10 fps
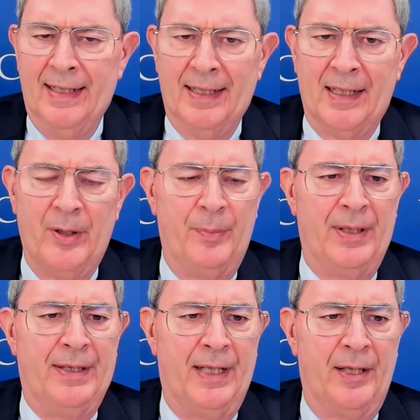Let me
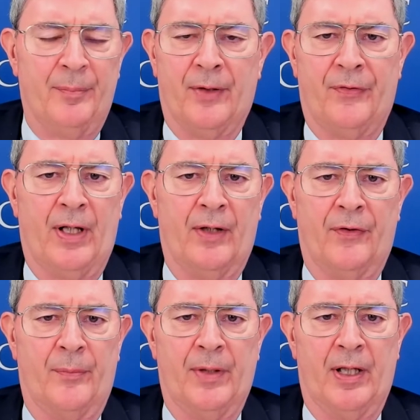begin by saying
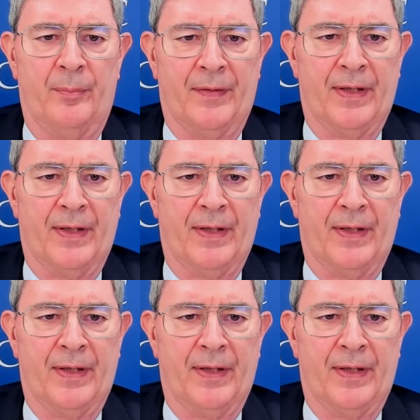something about the